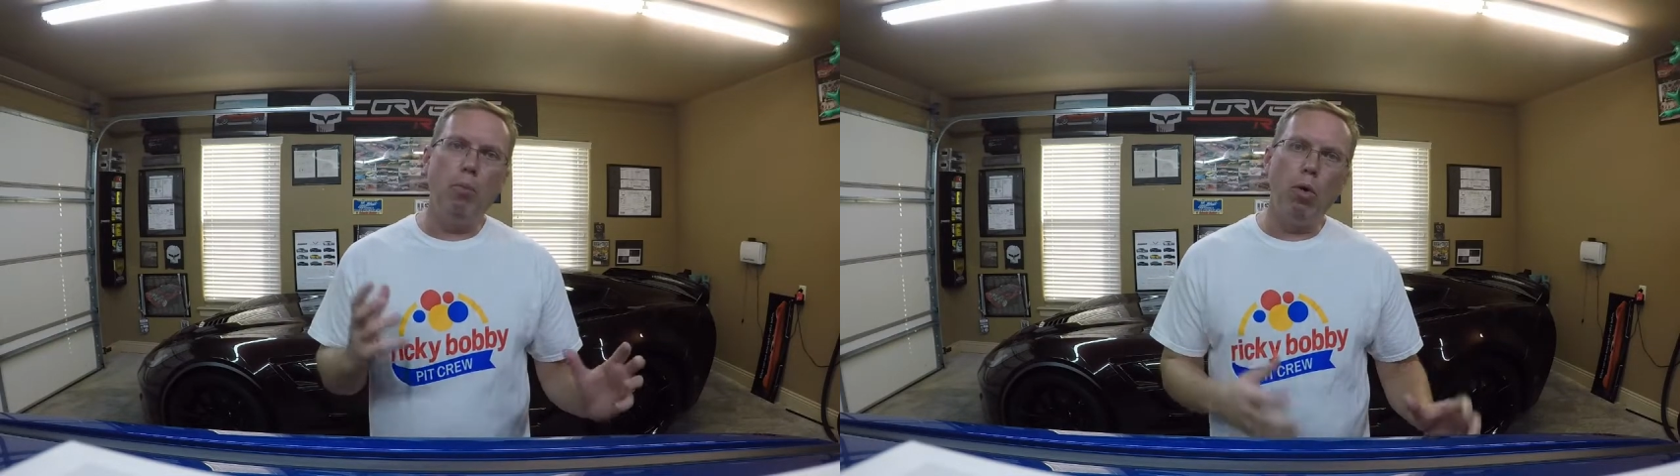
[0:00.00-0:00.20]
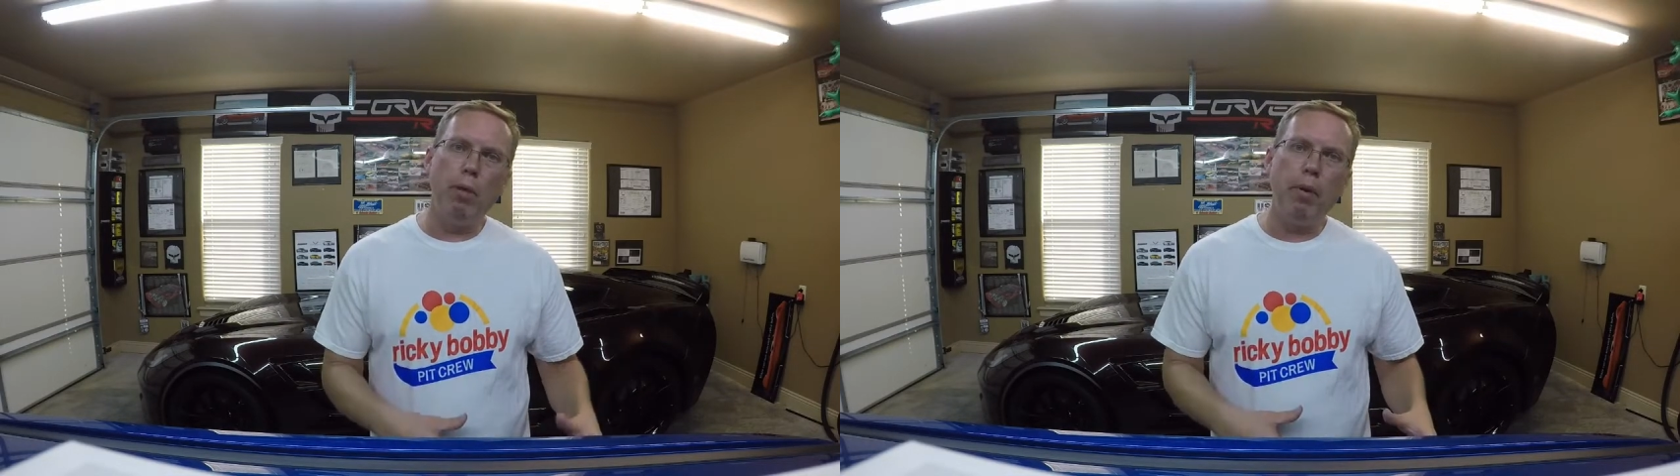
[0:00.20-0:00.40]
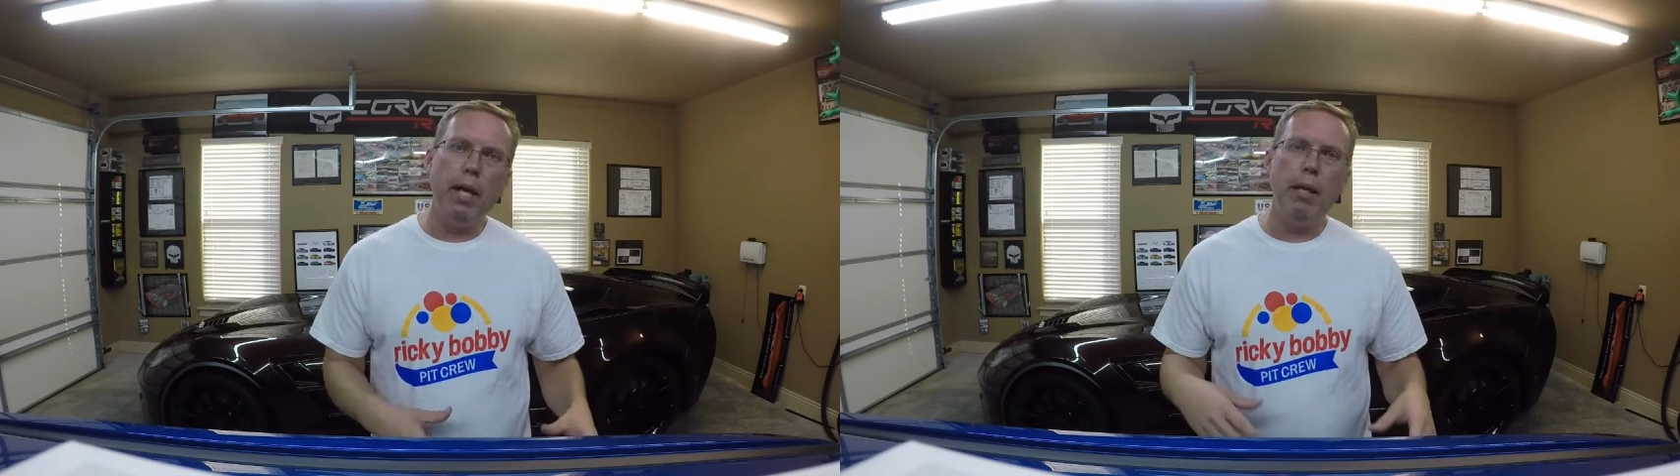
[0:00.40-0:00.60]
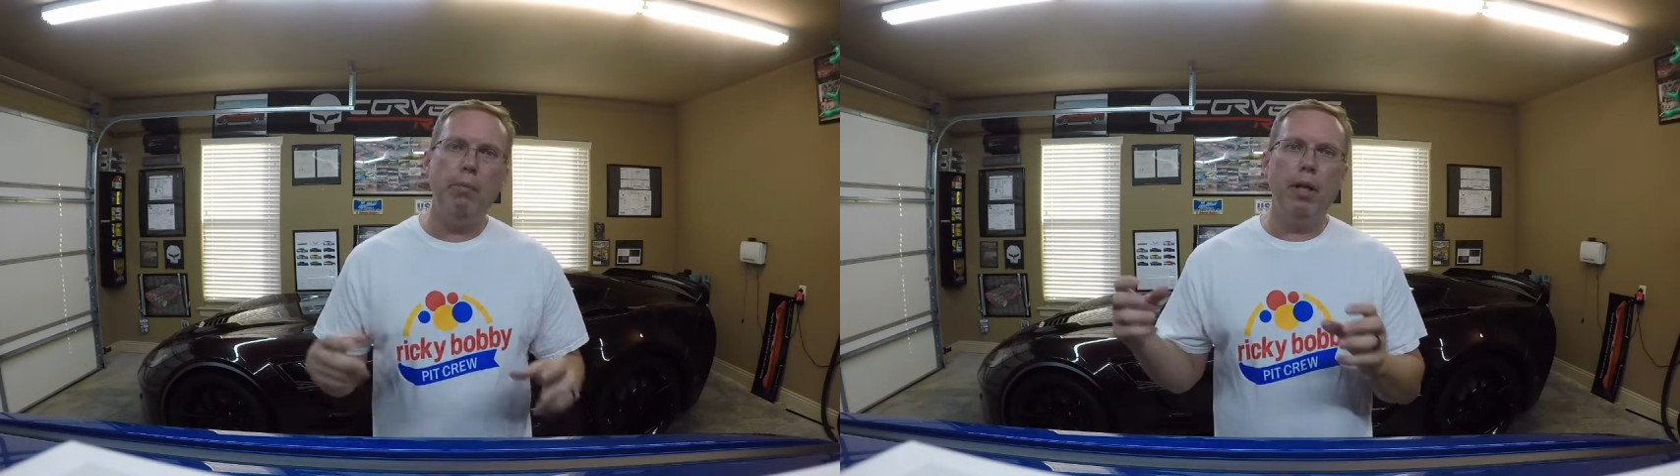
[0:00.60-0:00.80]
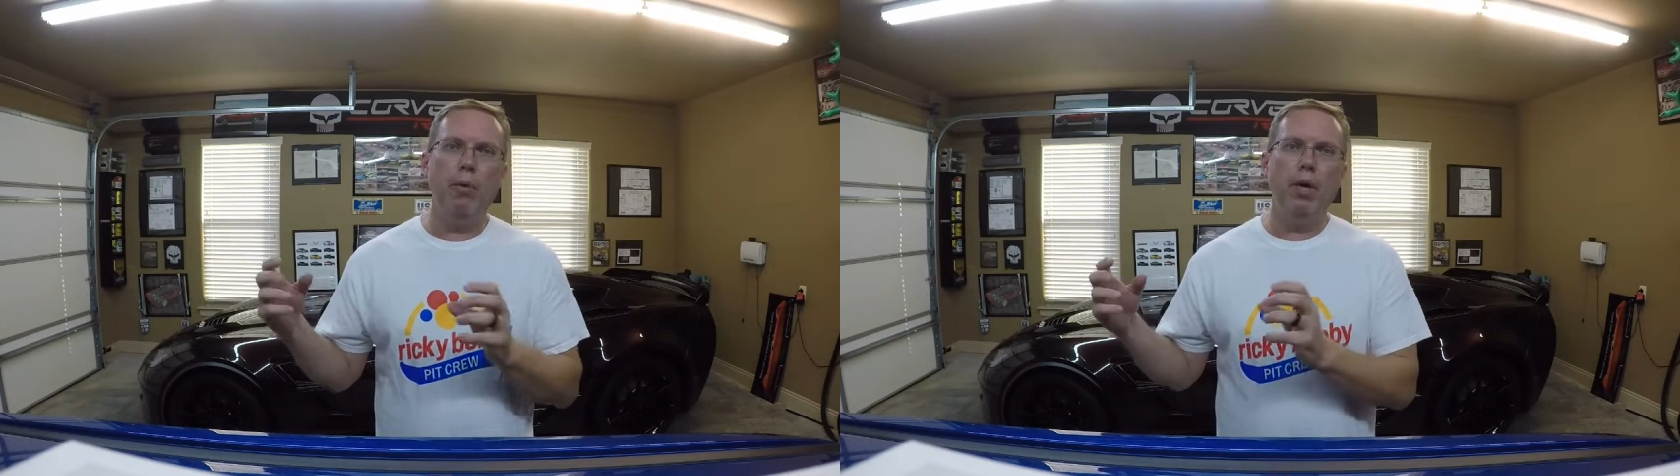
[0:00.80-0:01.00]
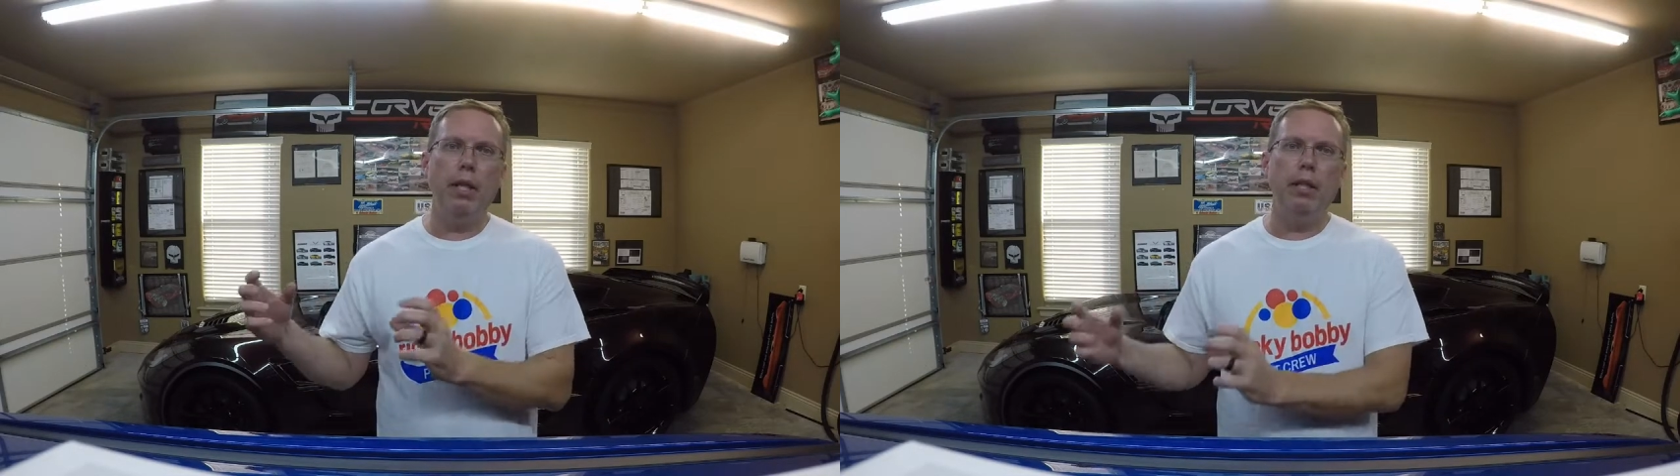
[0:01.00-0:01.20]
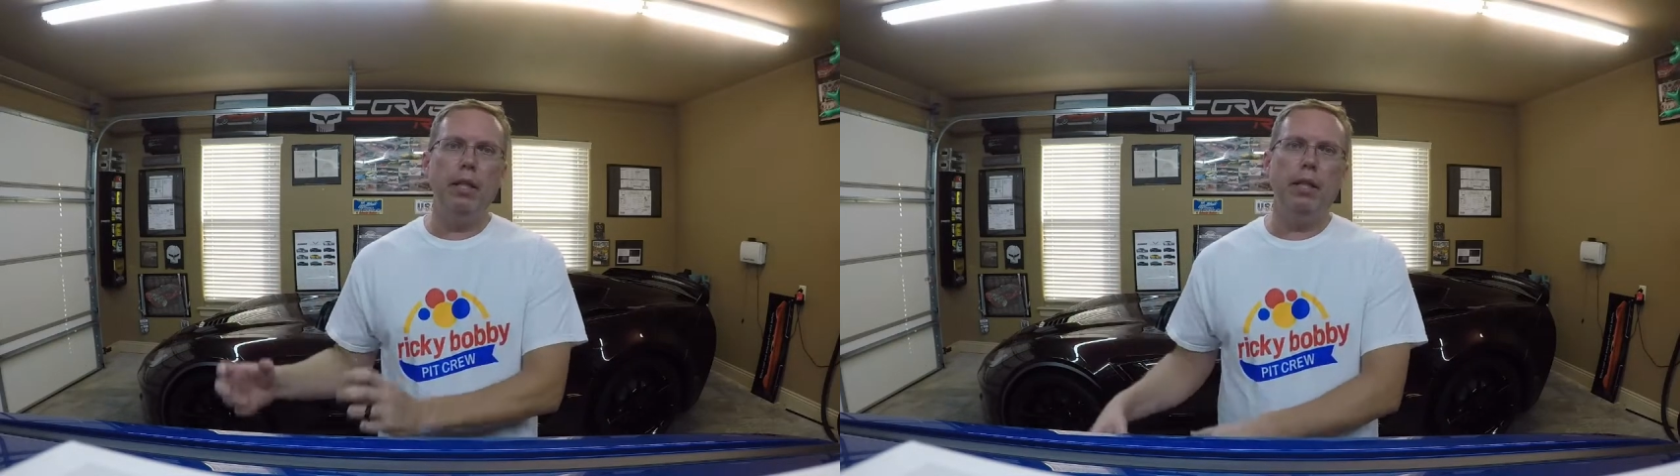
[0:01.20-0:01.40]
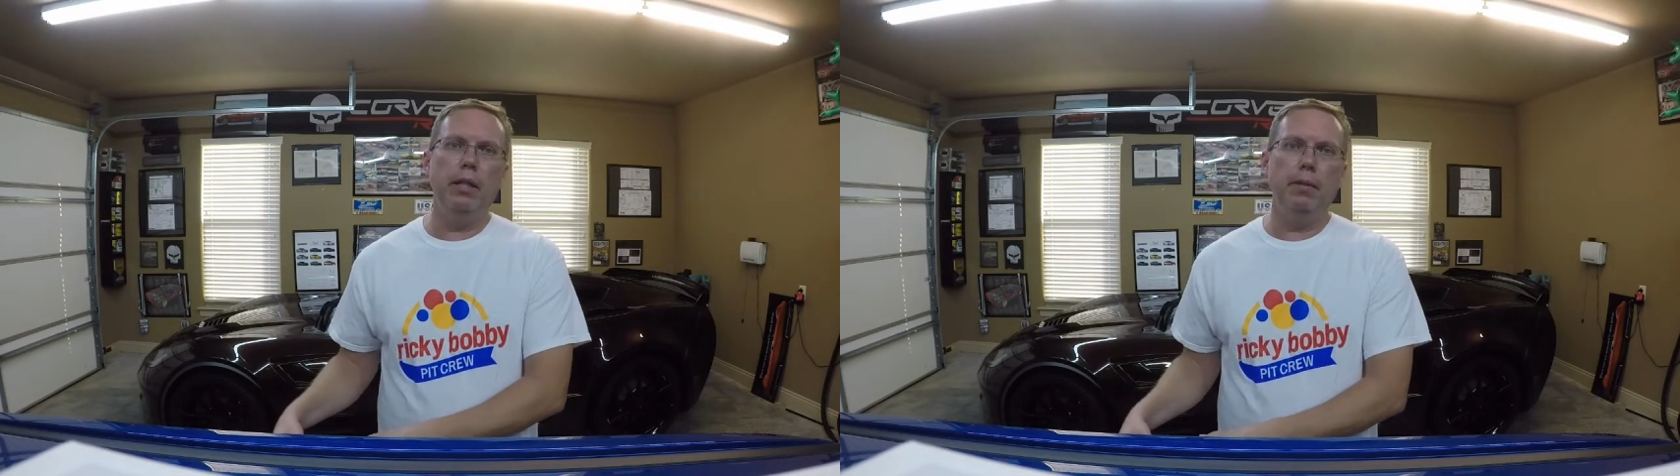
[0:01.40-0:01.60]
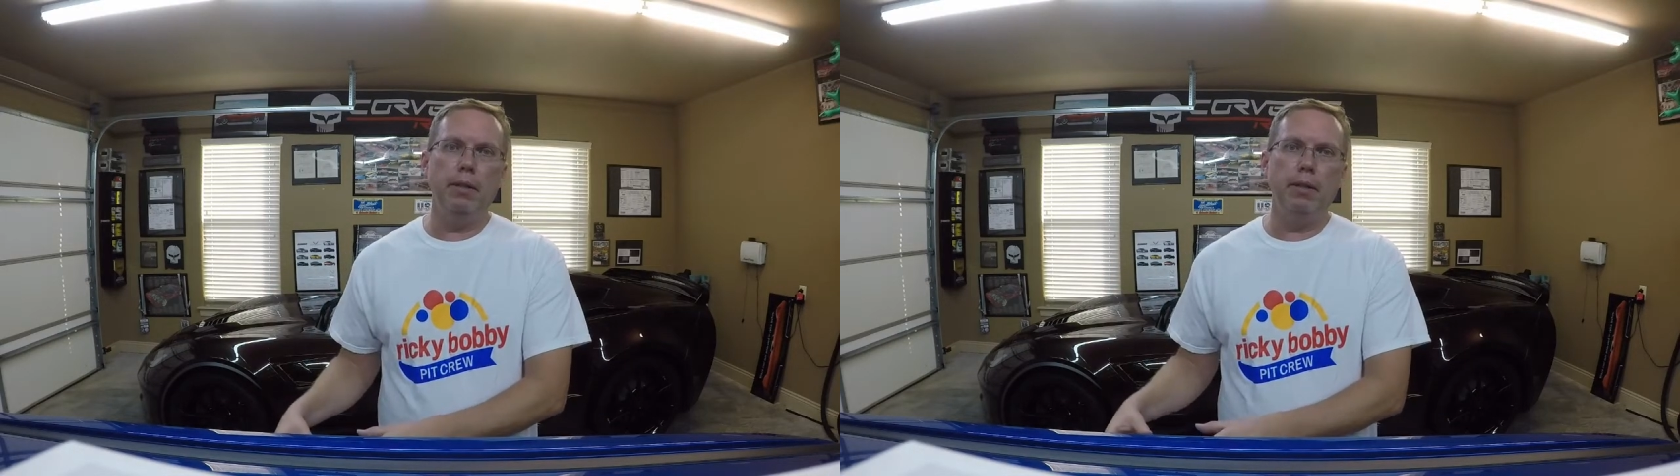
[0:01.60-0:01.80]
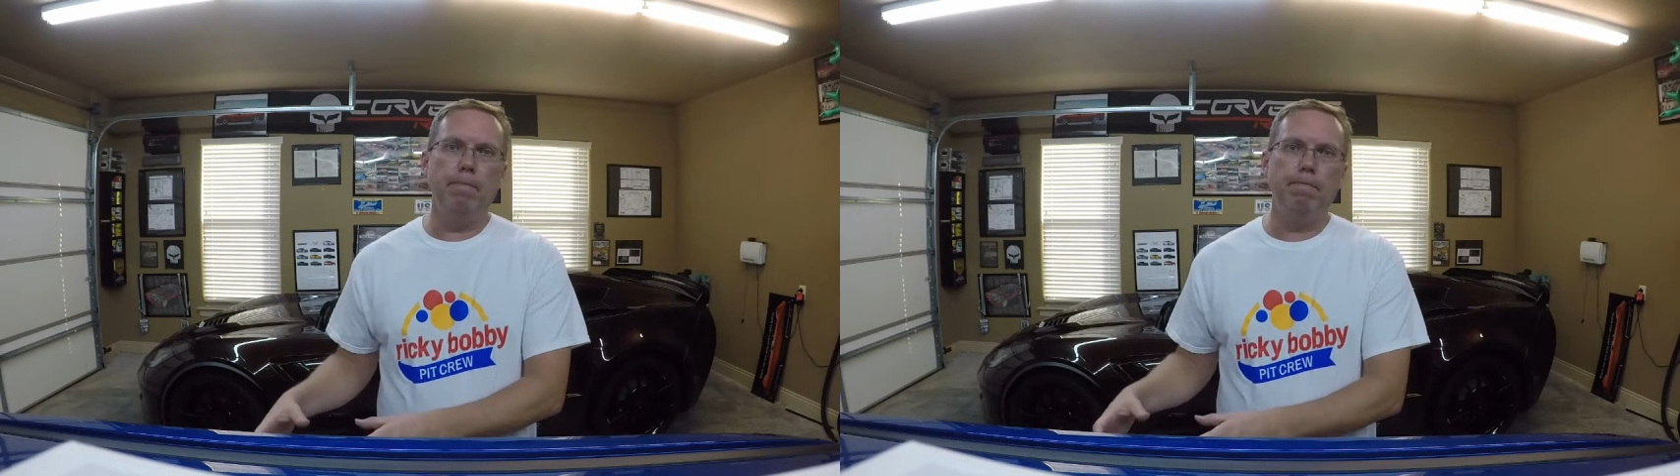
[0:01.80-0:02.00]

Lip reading: Borla pipe and I weighed the